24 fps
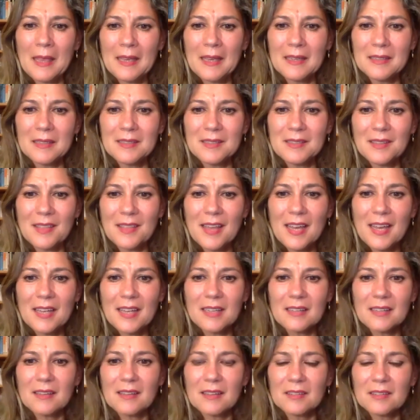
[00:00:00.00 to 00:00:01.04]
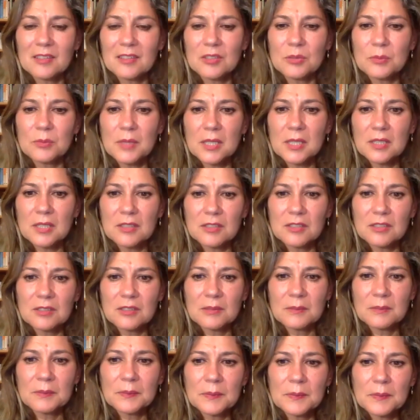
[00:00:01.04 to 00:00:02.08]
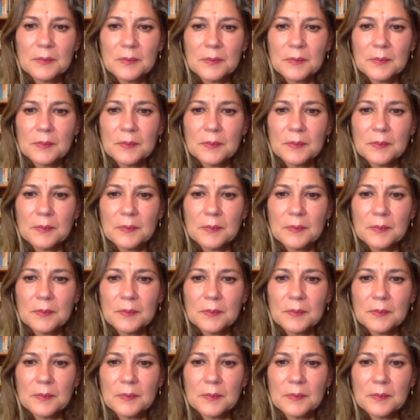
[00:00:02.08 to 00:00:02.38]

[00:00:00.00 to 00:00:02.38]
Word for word: into that too much. Mm-hmm.